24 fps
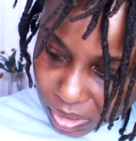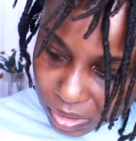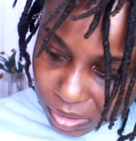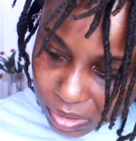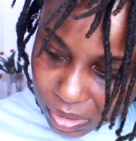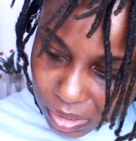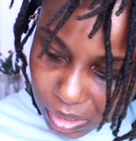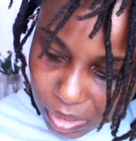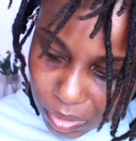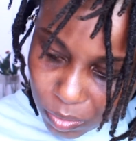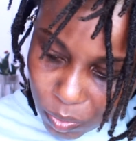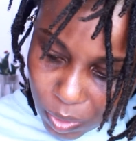It's
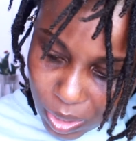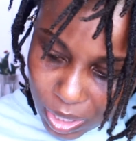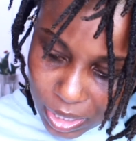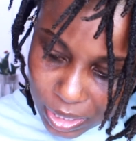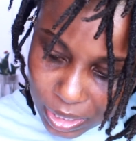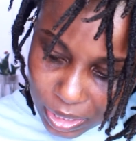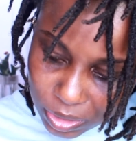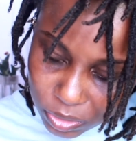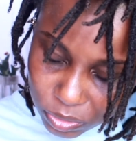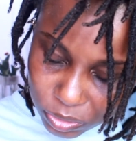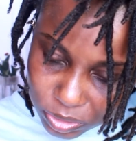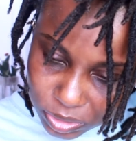like why
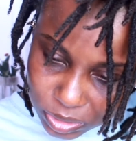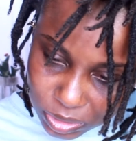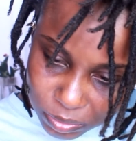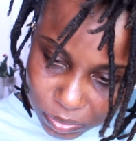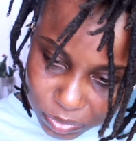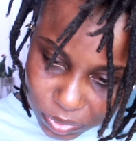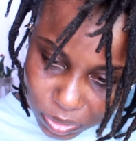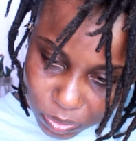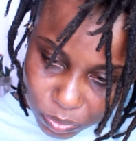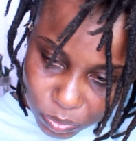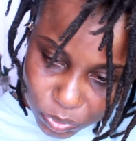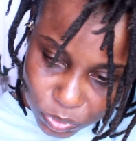hate on
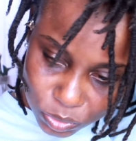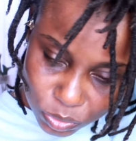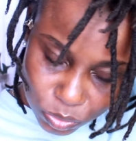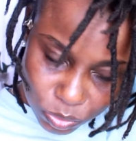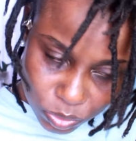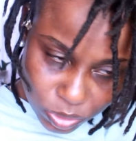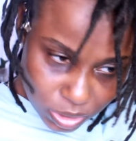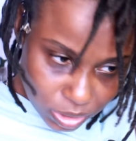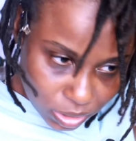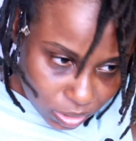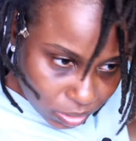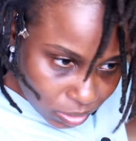something when
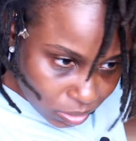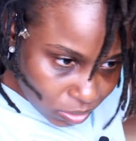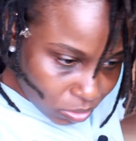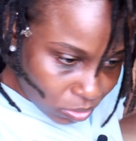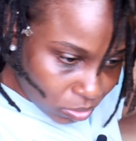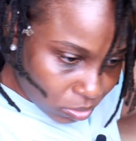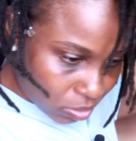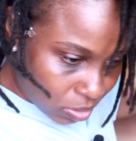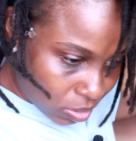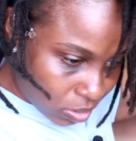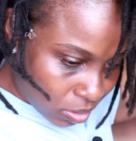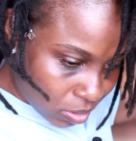you
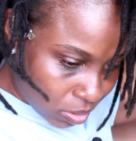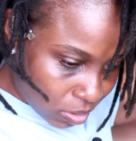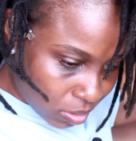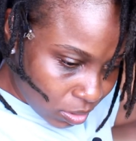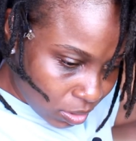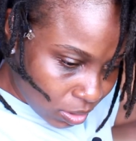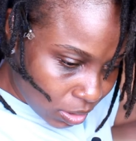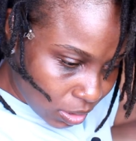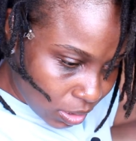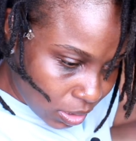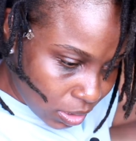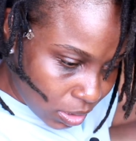can
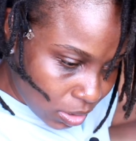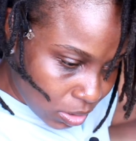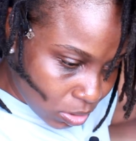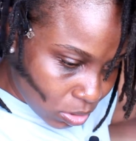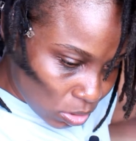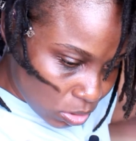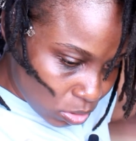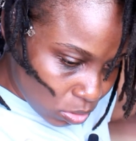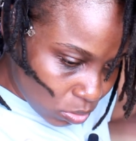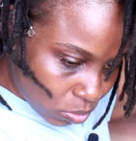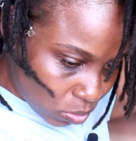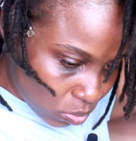get
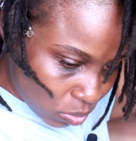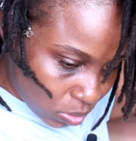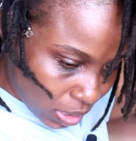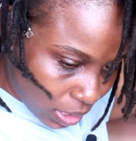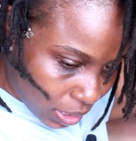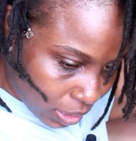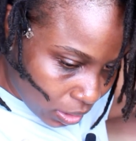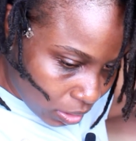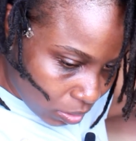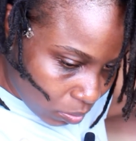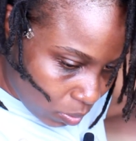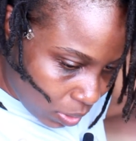it too?
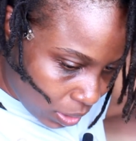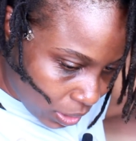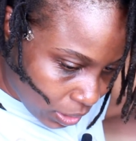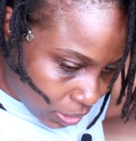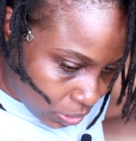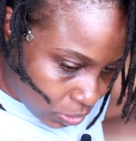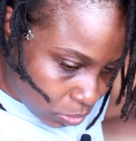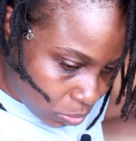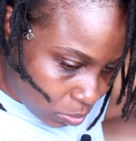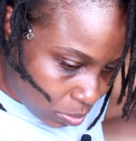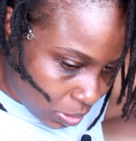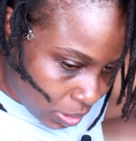Like why
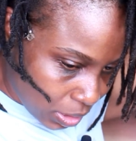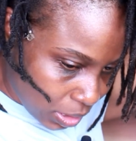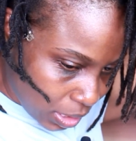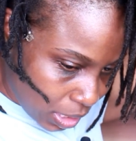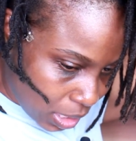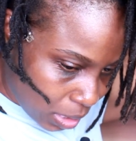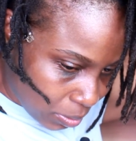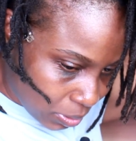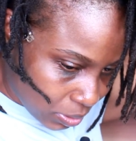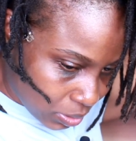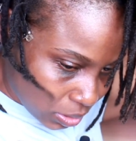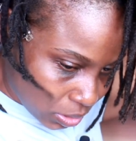can't you be in
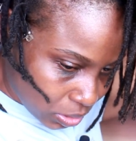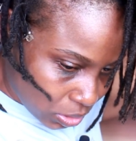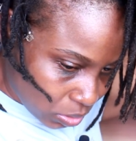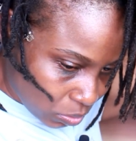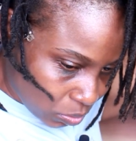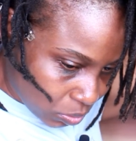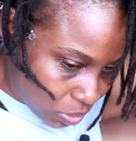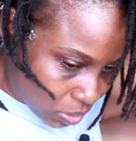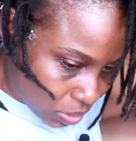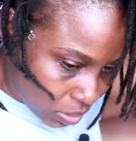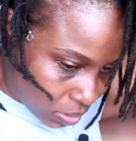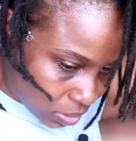
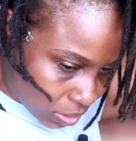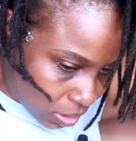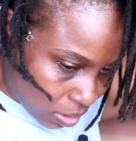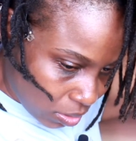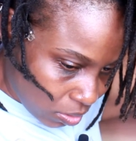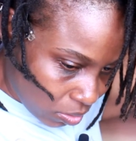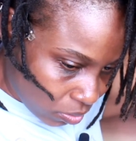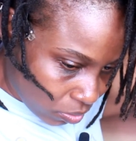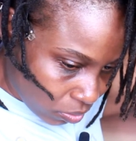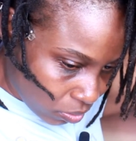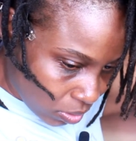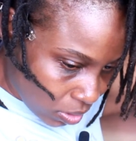competition with
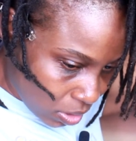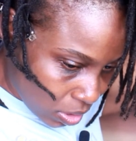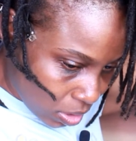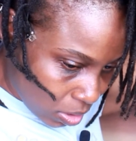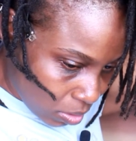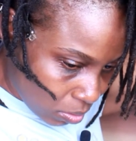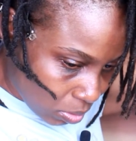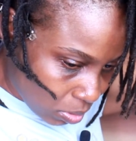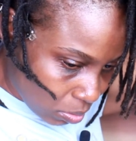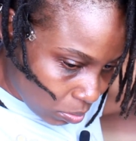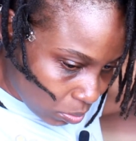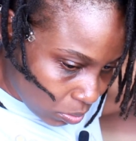yourself?
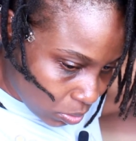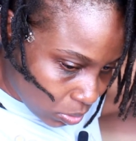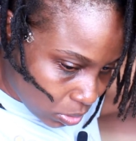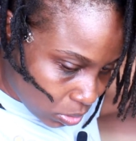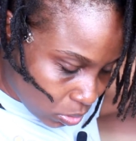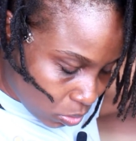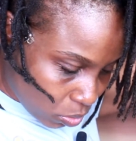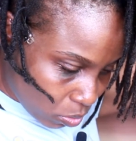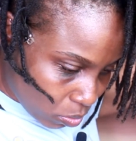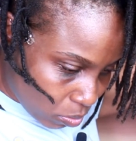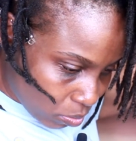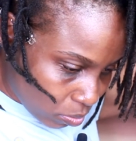people are
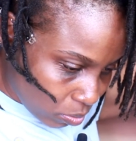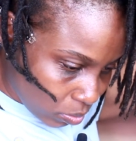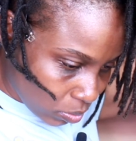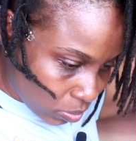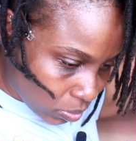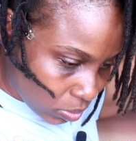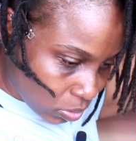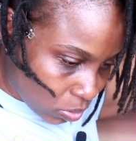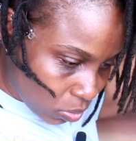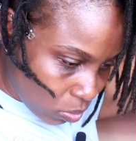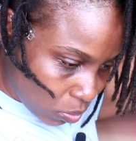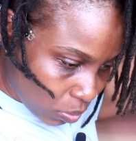so
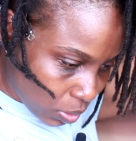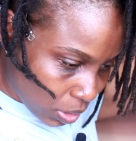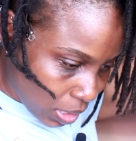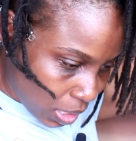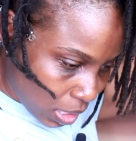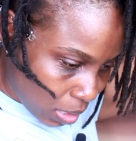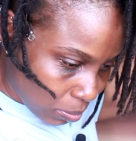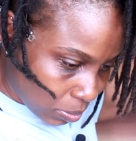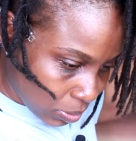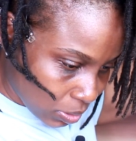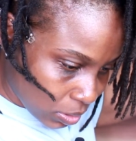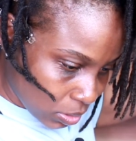so in
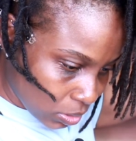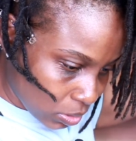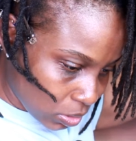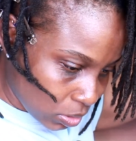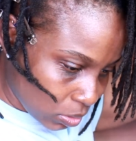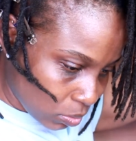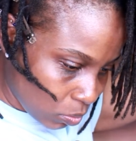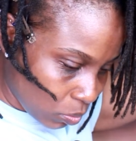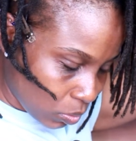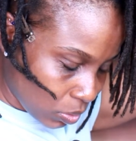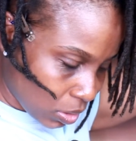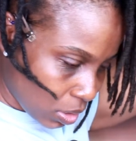
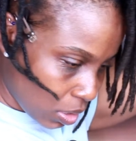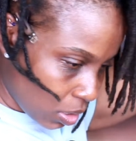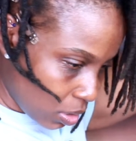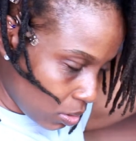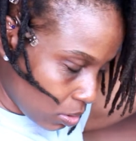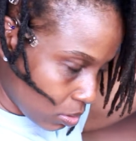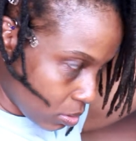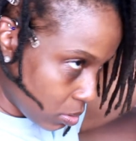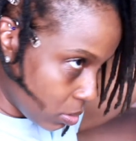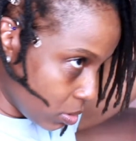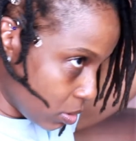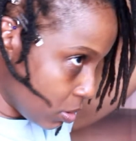competition with
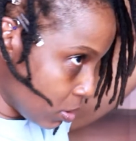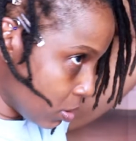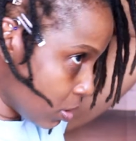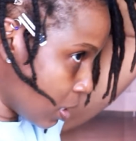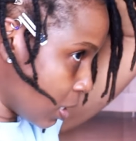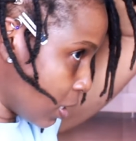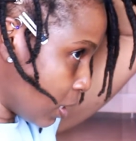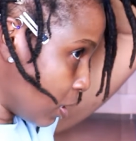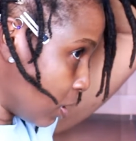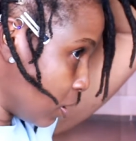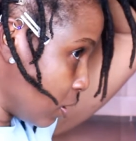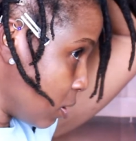others. It's
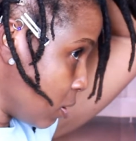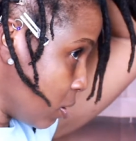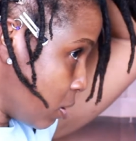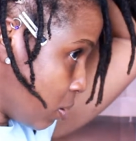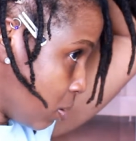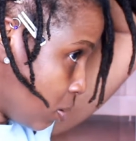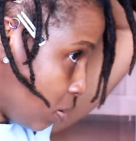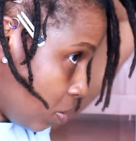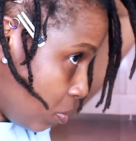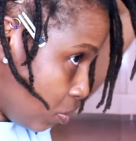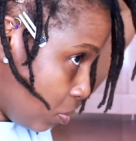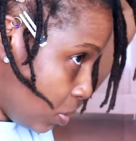like
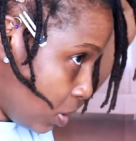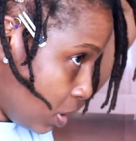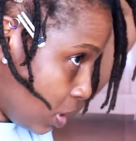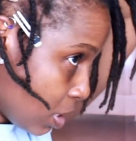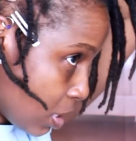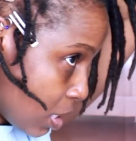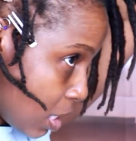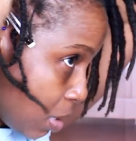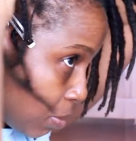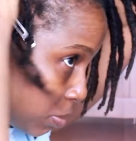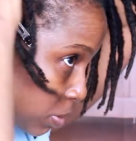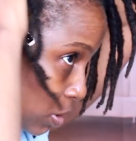be
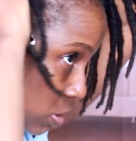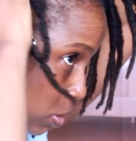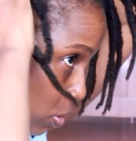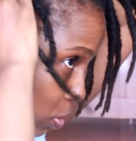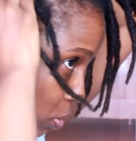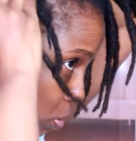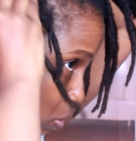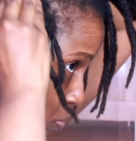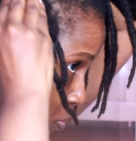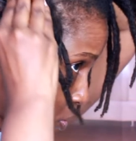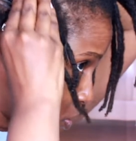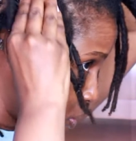in
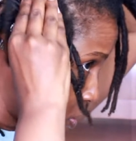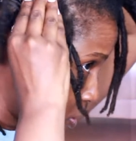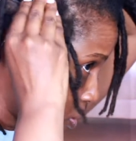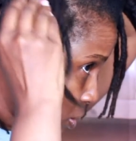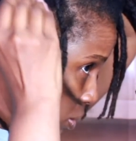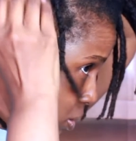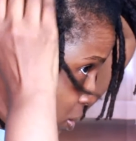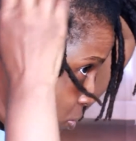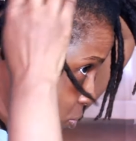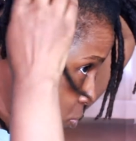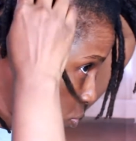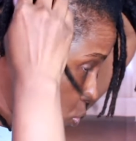competition with
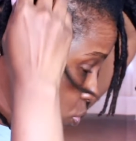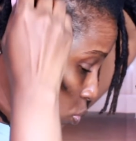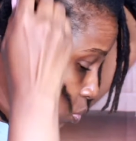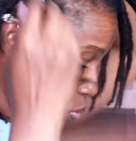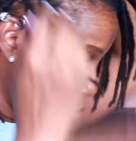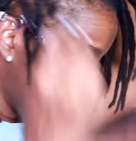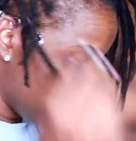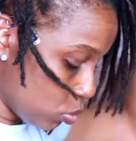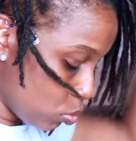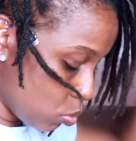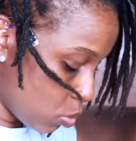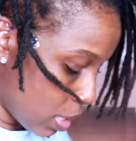yourself. Do
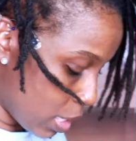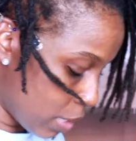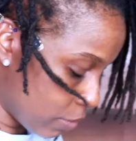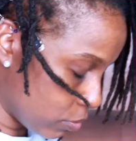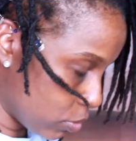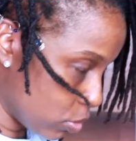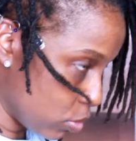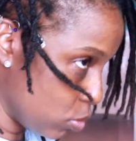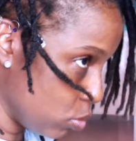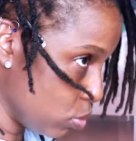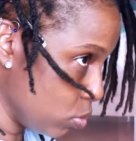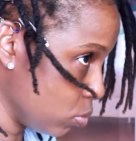what you
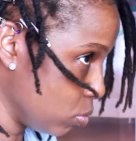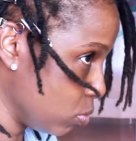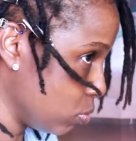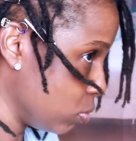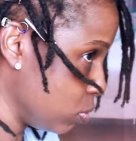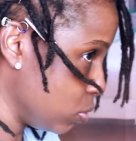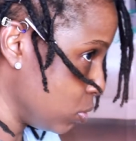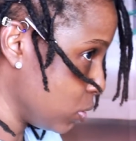have to do.